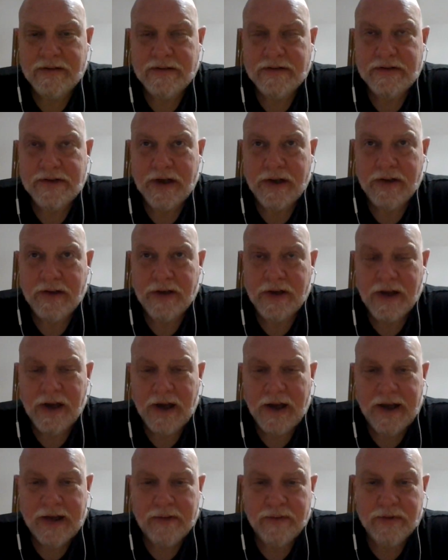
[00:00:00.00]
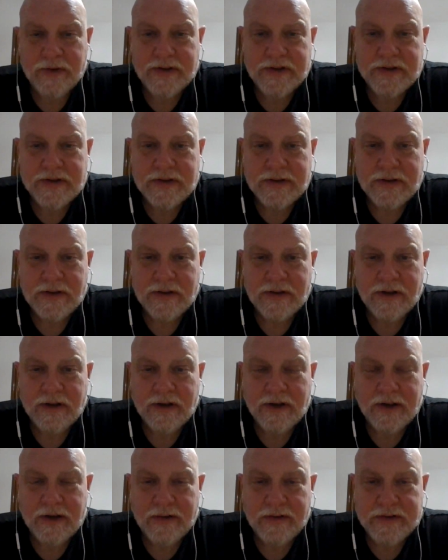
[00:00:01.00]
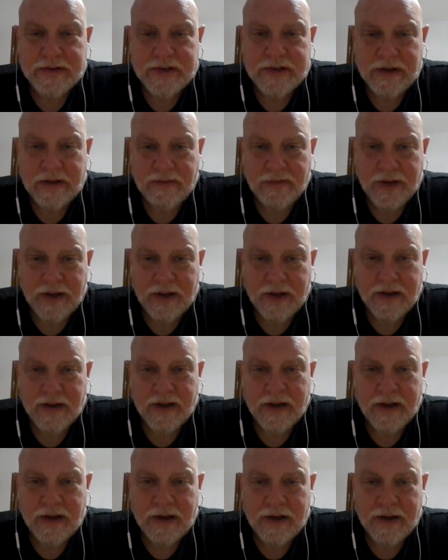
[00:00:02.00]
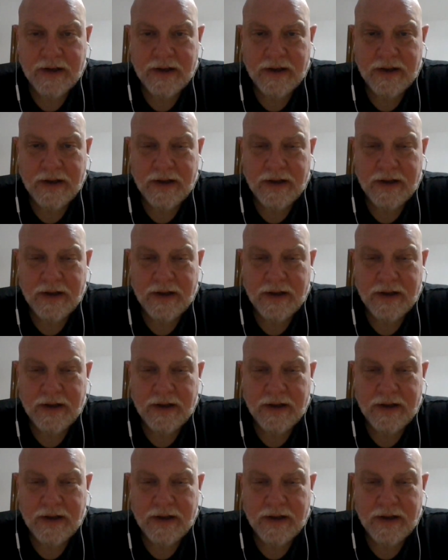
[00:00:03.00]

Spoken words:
Jekyll and Hyde, which I know is a novella, and